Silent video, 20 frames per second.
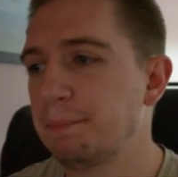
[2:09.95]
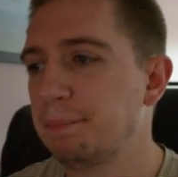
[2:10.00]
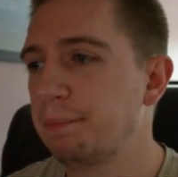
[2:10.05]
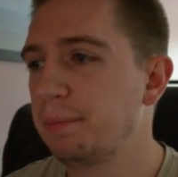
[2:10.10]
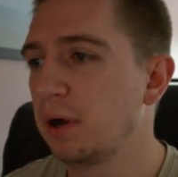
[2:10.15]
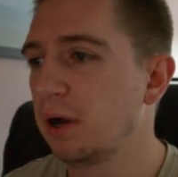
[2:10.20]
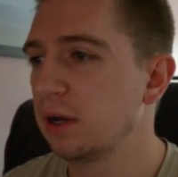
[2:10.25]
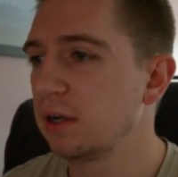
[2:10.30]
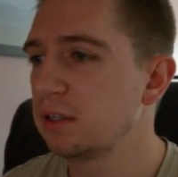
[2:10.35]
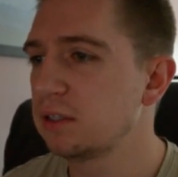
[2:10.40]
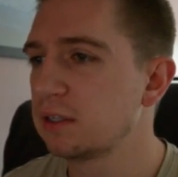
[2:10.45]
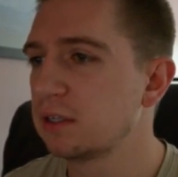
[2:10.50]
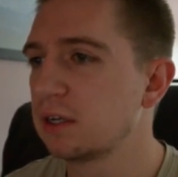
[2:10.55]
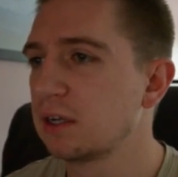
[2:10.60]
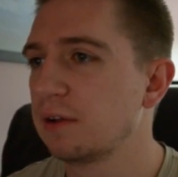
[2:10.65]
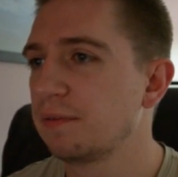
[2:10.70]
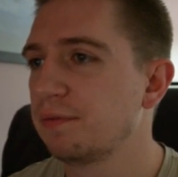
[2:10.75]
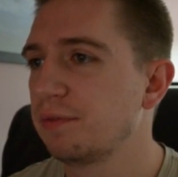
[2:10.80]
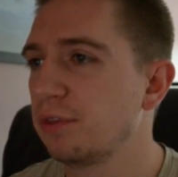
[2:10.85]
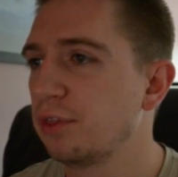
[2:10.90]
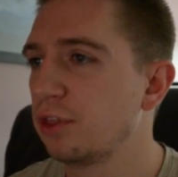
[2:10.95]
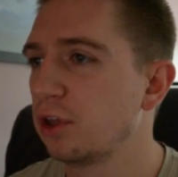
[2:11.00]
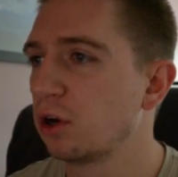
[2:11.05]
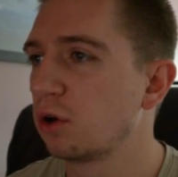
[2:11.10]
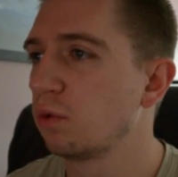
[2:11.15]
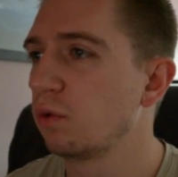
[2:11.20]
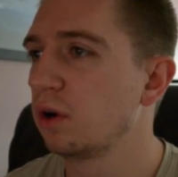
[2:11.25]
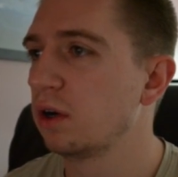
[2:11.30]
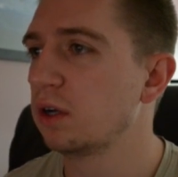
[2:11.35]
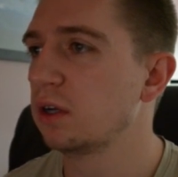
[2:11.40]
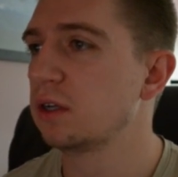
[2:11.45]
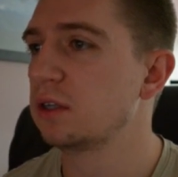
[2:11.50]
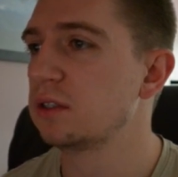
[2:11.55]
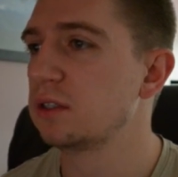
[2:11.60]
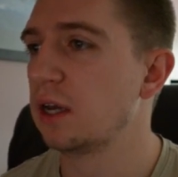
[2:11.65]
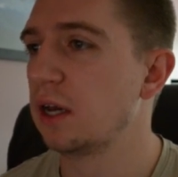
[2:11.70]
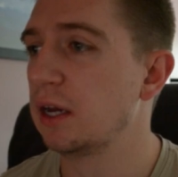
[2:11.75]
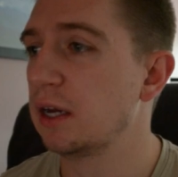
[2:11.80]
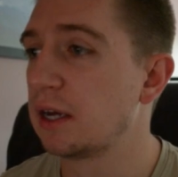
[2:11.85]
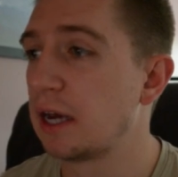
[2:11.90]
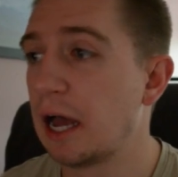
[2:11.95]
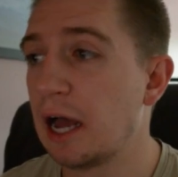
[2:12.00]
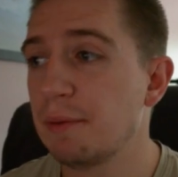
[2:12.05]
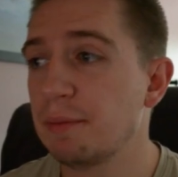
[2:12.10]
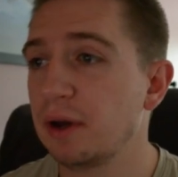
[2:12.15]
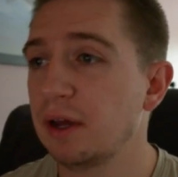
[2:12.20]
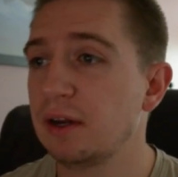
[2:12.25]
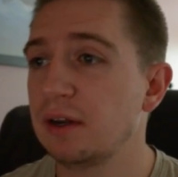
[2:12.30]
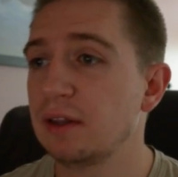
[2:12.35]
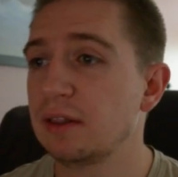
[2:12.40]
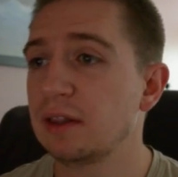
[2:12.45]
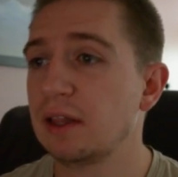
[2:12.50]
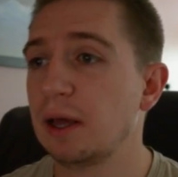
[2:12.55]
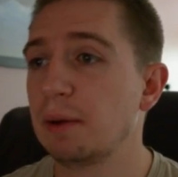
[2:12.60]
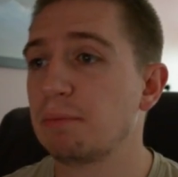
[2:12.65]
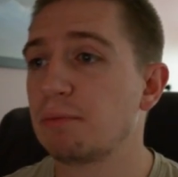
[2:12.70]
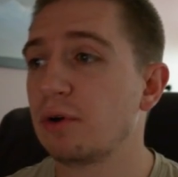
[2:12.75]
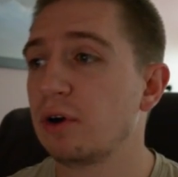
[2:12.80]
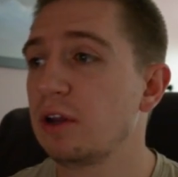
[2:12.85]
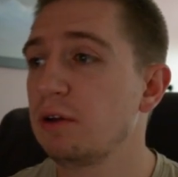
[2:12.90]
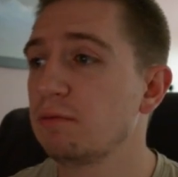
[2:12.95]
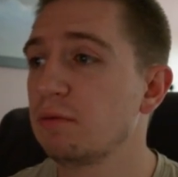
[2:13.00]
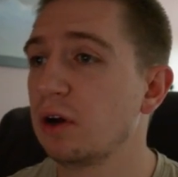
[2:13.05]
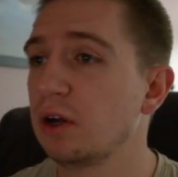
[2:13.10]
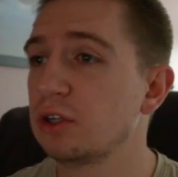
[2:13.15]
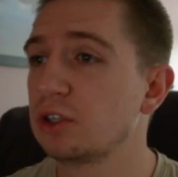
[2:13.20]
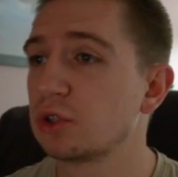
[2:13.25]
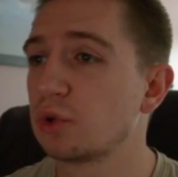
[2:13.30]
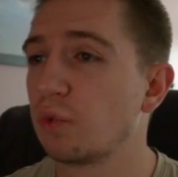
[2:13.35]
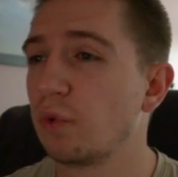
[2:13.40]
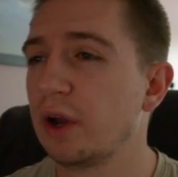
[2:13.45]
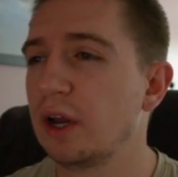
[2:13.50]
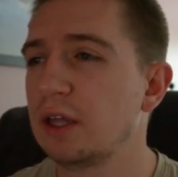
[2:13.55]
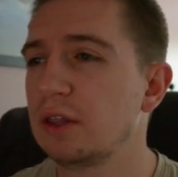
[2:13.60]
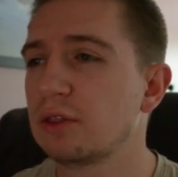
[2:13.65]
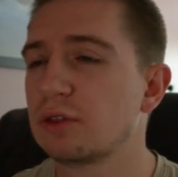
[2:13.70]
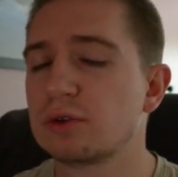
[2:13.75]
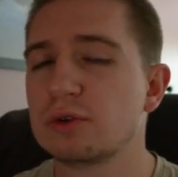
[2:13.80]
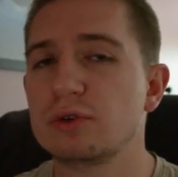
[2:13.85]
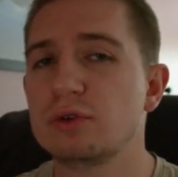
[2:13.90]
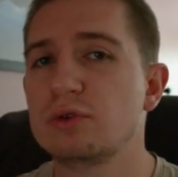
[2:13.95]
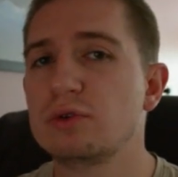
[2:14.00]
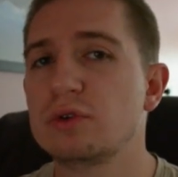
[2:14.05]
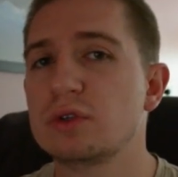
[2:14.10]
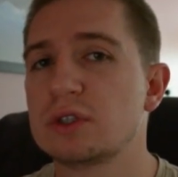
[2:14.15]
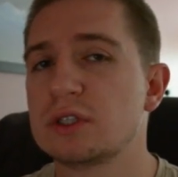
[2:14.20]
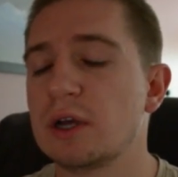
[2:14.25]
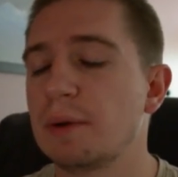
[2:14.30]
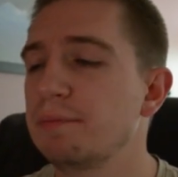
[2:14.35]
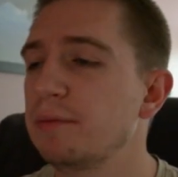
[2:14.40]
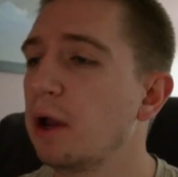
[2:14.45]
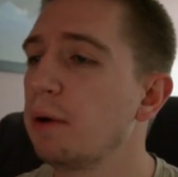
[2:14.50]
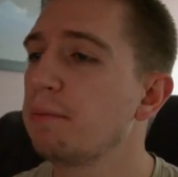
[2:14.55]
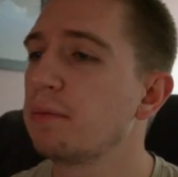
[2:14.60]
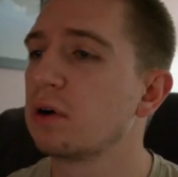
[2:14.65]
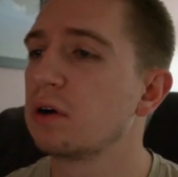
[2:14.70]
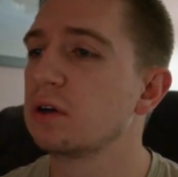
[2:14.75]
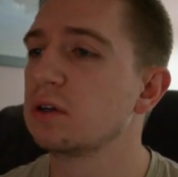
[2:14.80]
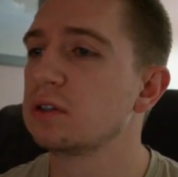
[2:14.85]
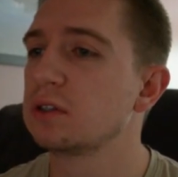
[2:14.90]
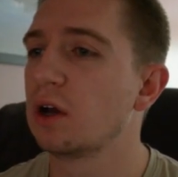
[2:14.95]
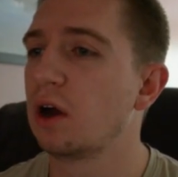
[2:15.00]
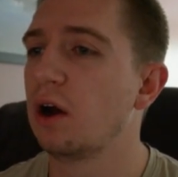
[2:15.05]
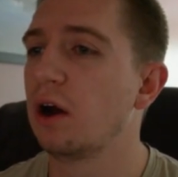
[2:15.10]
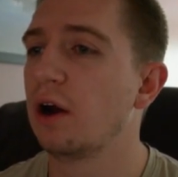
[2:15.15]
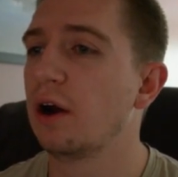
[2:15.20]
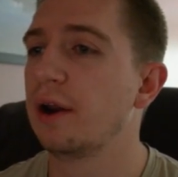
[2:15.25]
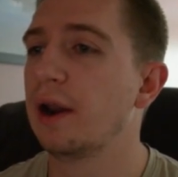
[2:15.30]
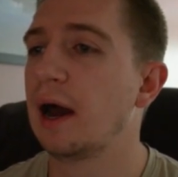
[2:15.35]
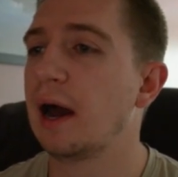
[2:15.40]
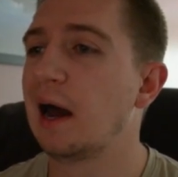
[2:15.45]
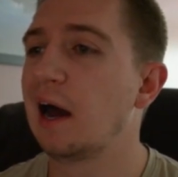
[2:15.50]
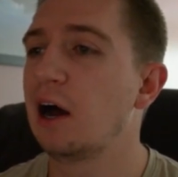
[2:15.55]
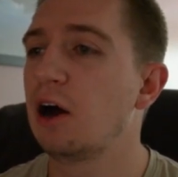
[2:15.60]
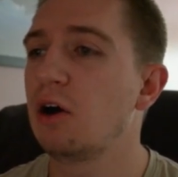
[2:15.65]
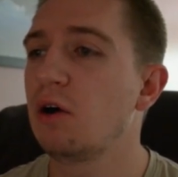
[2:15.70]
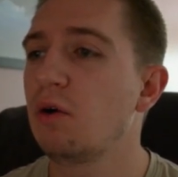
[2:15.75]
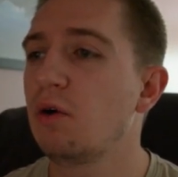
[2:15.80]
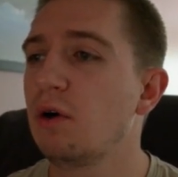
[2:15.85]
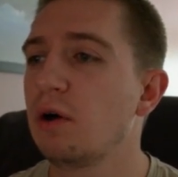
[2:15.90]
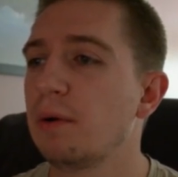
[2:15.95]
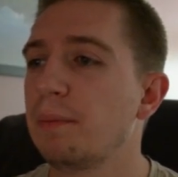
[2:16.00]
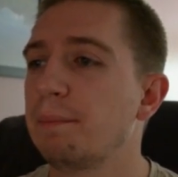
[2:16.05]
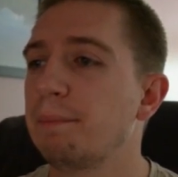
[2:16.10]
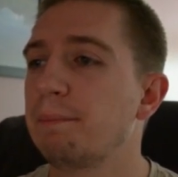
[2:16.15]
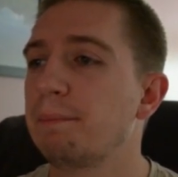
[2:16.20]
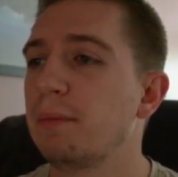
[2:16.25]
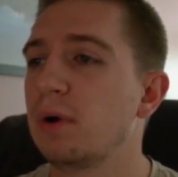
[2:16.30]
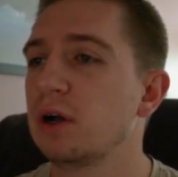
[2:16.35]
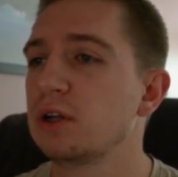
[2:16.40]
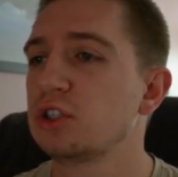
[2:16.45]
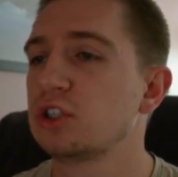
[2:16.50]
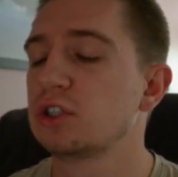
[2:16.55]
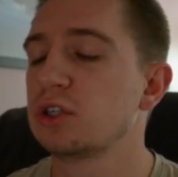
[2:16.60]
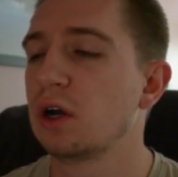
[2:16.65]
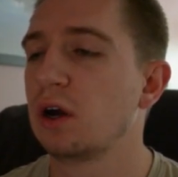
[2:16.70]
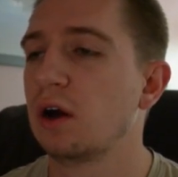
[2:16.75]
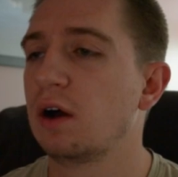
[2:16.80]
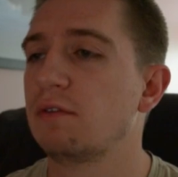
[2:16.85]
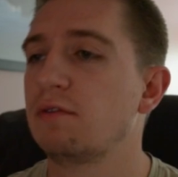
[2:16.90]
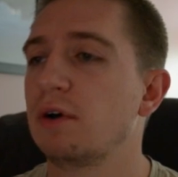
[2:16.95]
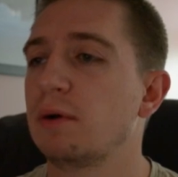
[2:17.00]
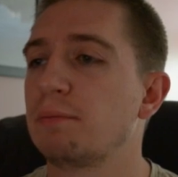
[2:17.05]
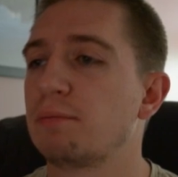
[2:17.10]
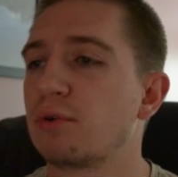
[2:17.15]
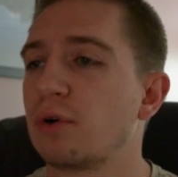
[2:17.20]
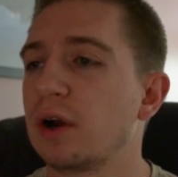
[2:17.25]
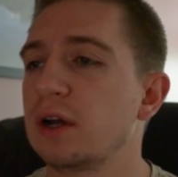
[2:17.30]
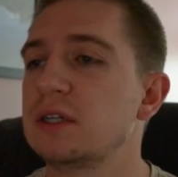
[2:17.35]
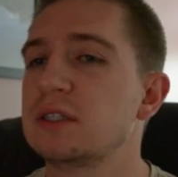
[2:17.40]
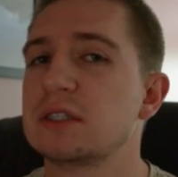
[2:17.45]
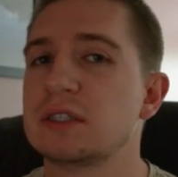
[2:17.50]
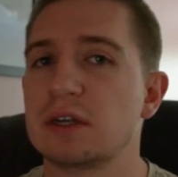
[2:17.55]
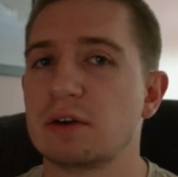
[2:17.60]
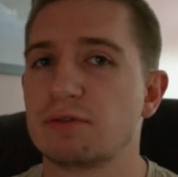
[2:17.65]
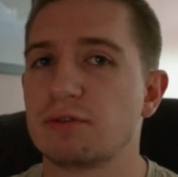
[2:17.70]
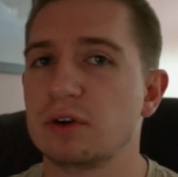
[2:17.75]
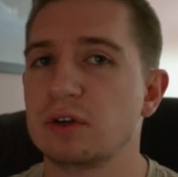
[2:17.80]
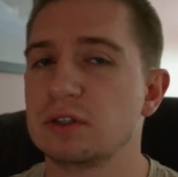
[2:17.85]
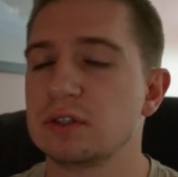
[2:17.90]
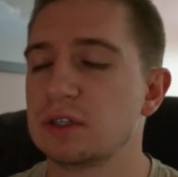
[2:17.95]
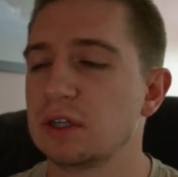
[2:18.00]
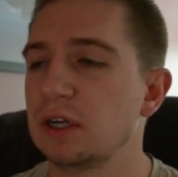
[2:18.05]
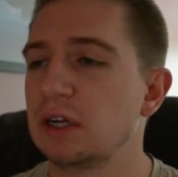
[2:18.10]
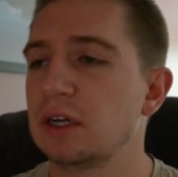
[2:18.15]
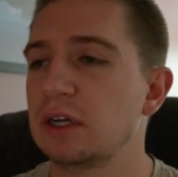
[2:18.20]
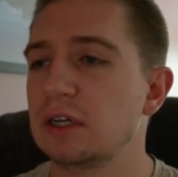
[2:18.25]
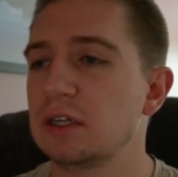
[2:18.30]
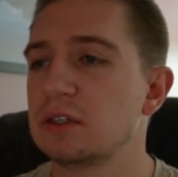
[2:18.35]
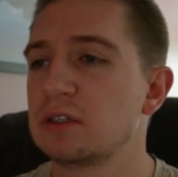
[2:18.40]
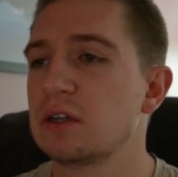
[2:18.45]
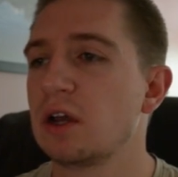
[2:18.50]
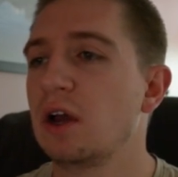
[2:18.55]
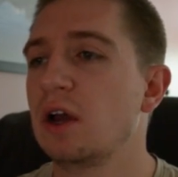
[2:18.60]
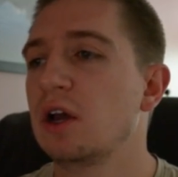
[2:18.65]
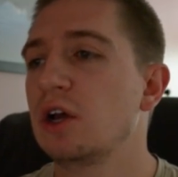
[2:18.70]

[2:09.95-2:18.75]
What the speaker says: but there was a comment that pretty much ran through some numbers on how much of a price difference it is